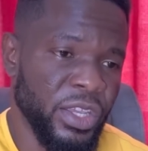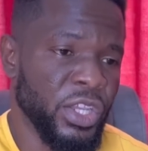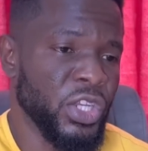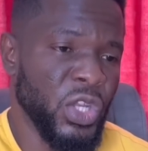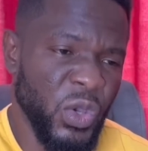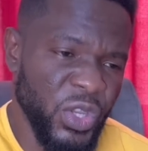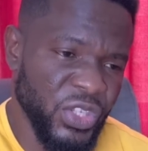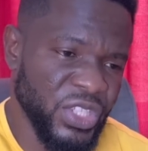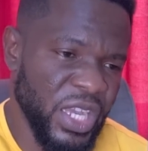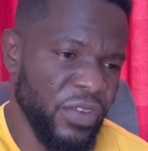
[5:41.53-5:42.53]
Know
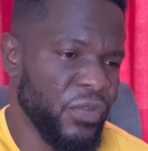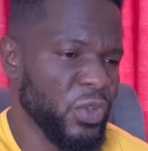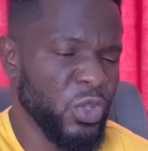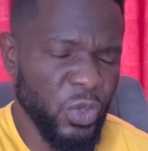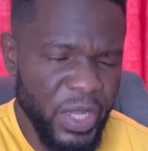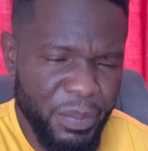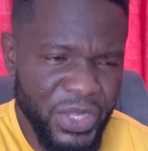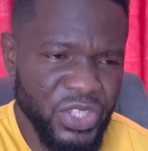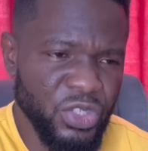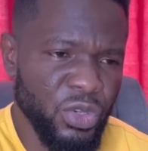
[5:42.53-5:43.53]
yourself, know the
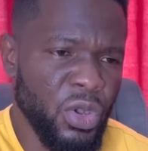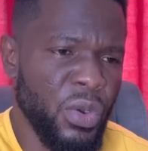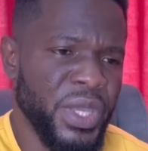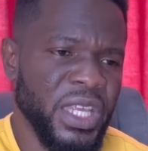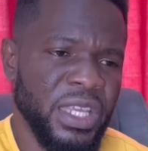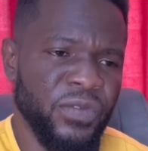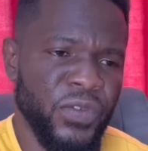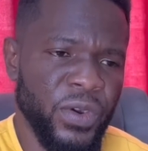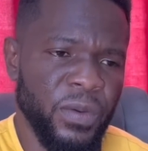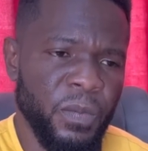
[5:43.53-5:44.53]
person you're going in
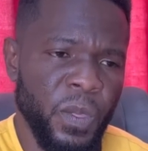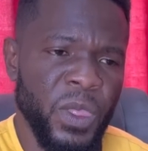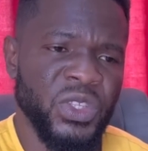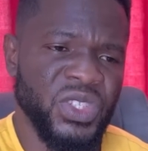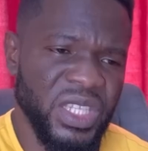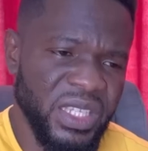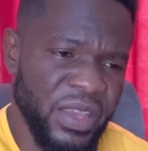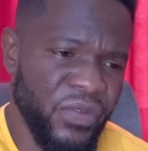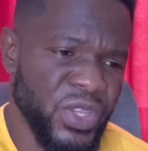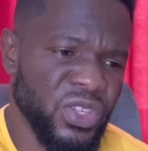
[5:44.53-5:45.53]
for. Seek the
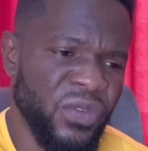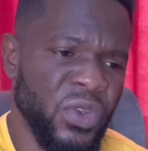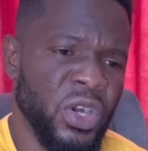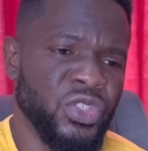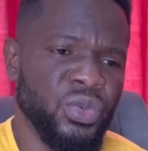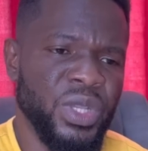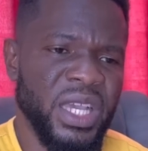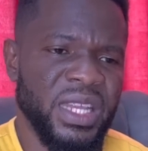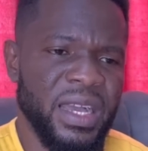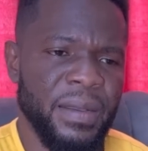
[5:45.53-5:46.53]
face of God
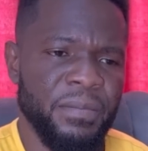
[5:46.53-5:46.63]
together.